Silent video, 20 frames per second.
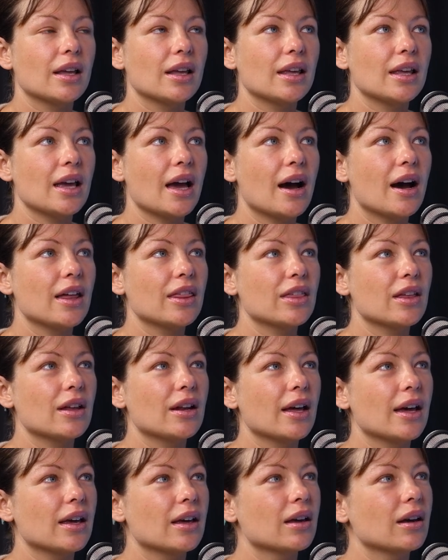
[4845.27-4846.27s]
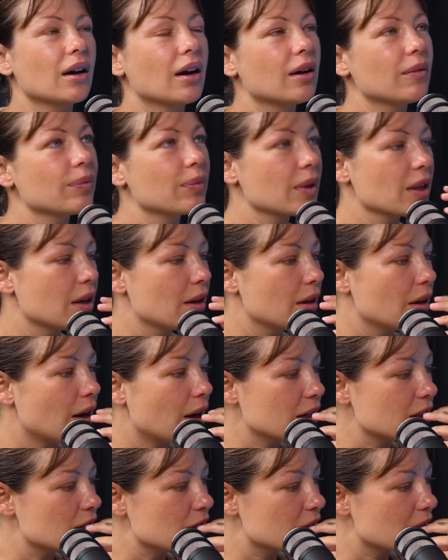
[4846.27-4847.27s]
Yeah, I
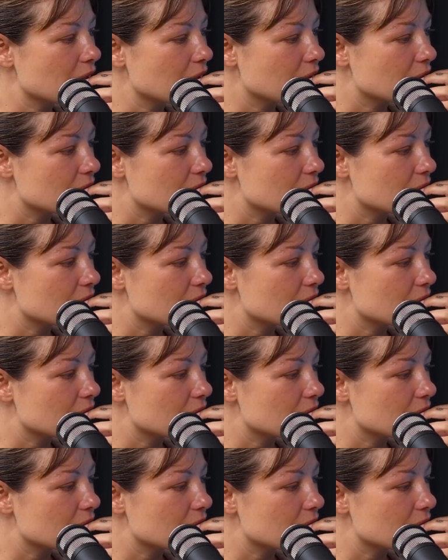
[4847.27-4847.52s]
just think